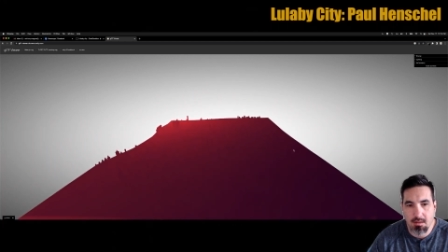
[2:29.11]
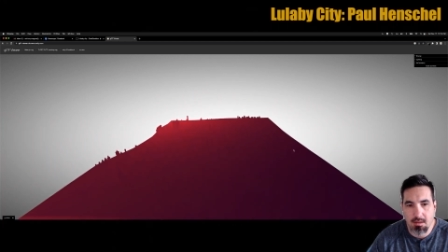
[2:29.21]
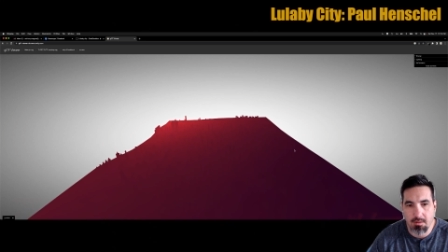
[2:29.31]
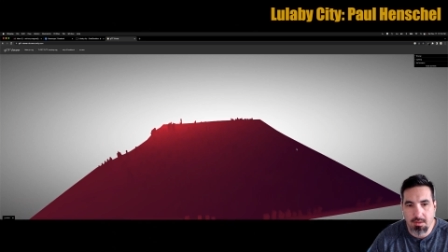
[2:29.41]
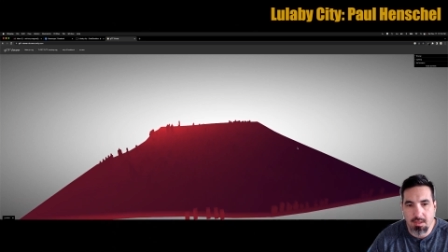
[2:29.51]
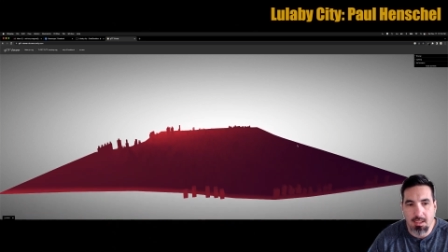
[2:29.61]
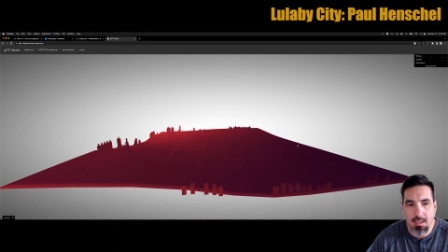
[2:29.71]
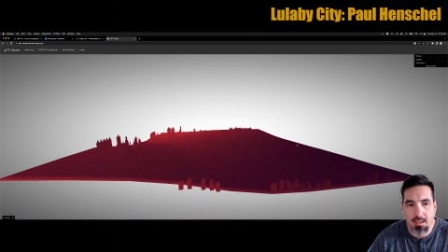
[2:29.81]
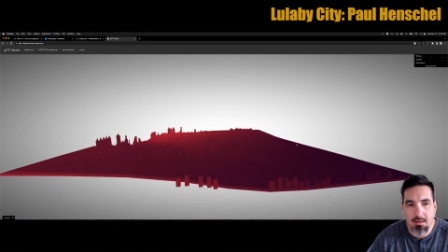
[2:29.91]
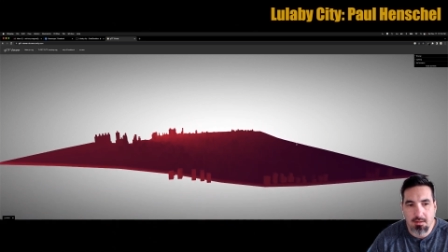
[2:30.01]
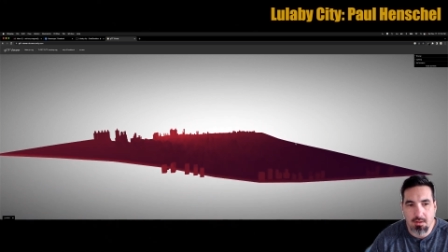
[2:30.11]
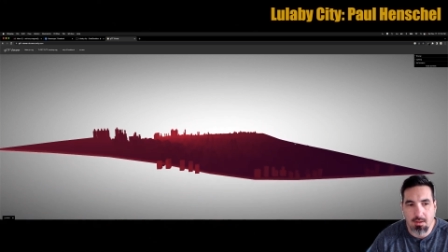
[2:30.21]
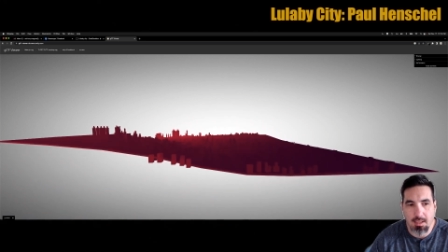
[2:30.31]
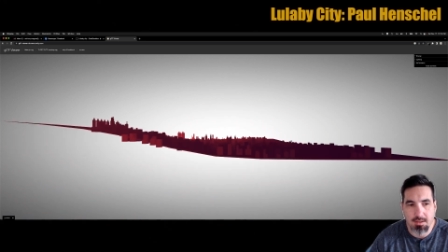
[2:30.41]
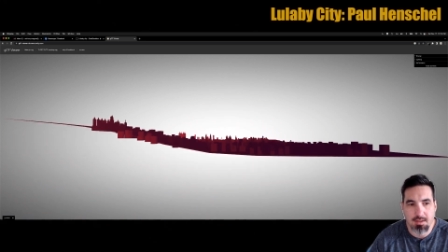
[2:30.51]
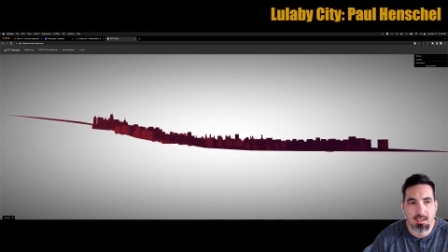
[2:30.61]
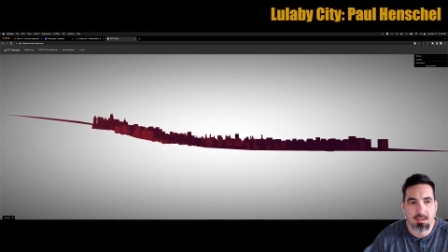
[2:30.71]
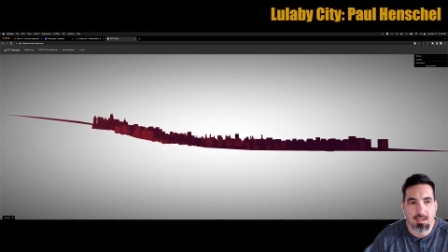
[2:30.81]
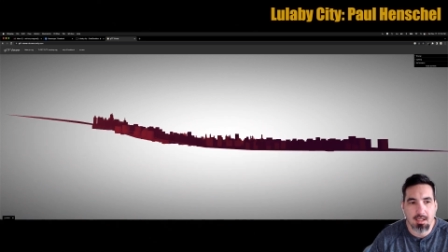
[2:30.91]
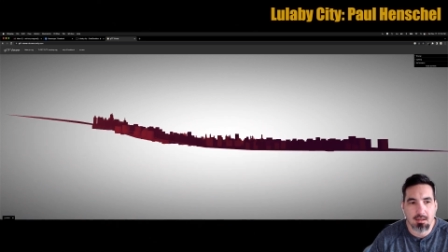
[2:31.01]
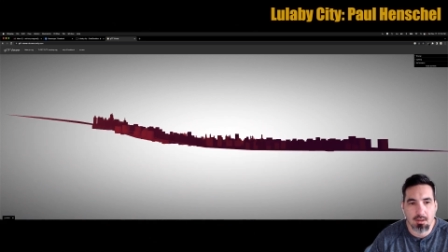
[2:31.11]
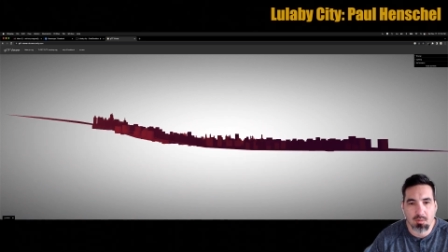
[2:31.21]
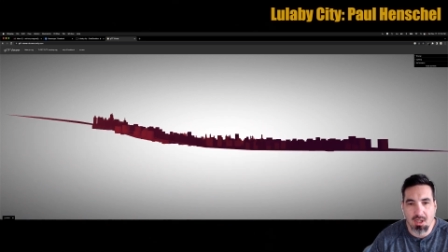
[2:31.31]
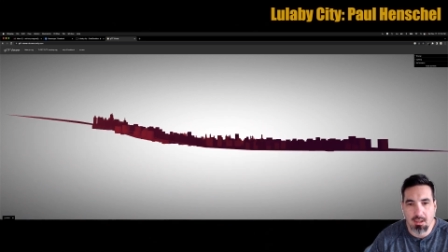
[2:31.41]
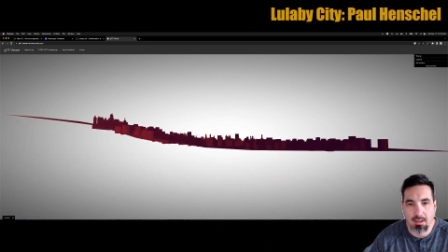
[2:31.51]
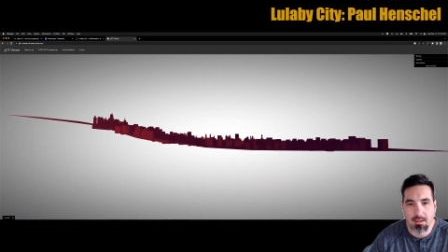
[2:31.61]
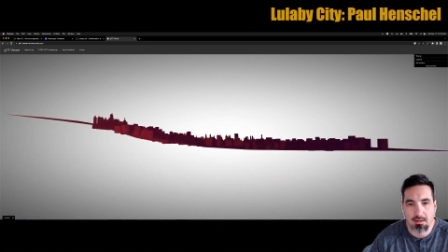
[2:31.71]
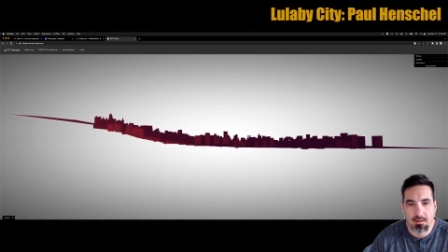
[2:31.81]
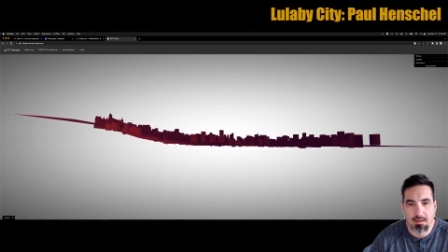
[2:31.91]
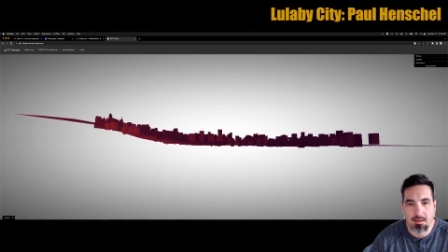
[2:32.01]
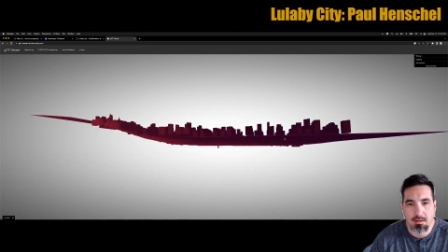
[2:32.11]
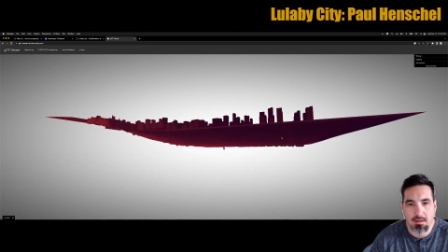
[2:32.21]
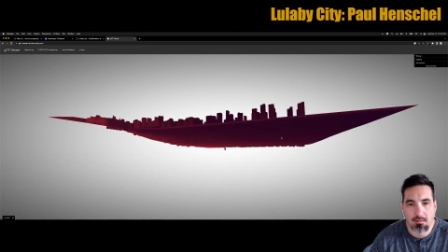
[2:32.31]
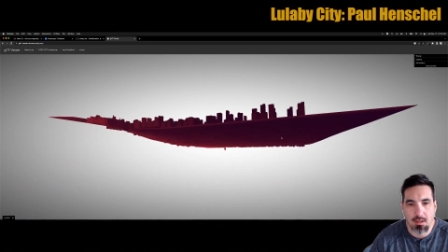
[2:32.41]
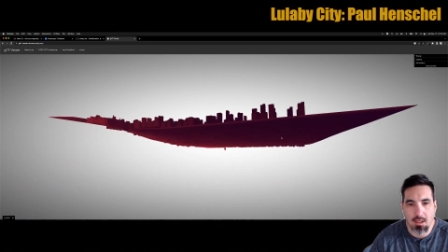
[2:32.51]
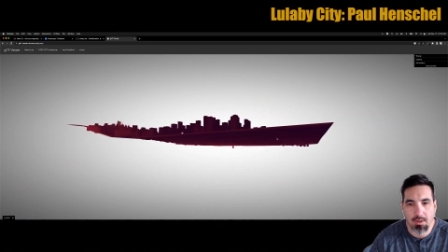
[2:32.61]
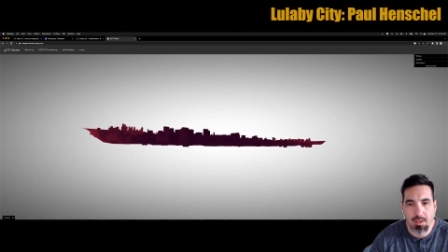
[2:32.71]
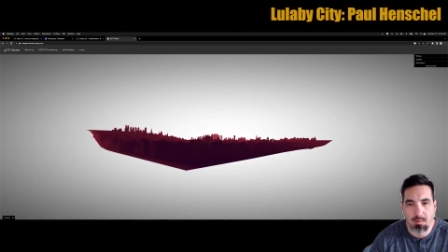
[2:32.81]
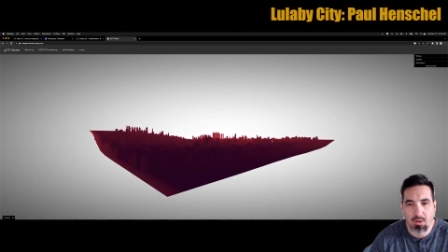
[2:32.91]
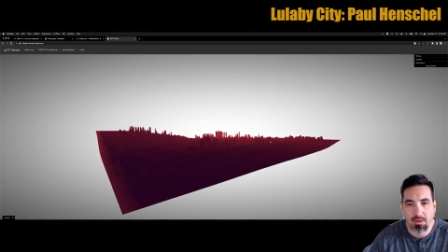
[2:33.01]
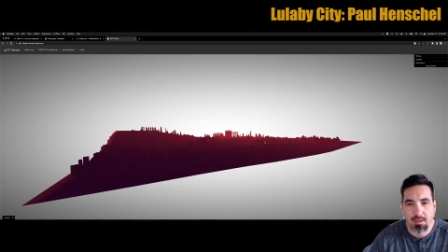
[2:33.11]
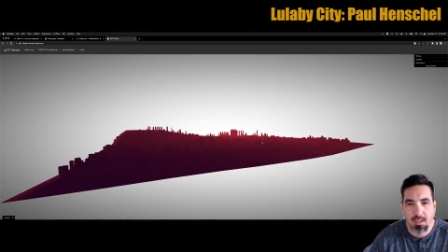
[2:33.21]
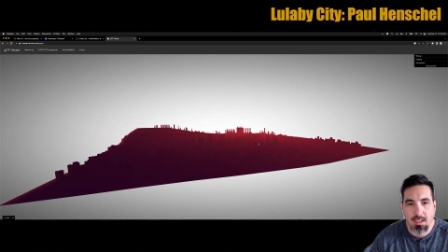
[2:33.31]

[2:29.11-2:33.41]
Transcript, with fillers: you know, a city. So at a city scale, low poly isn't so low anymore.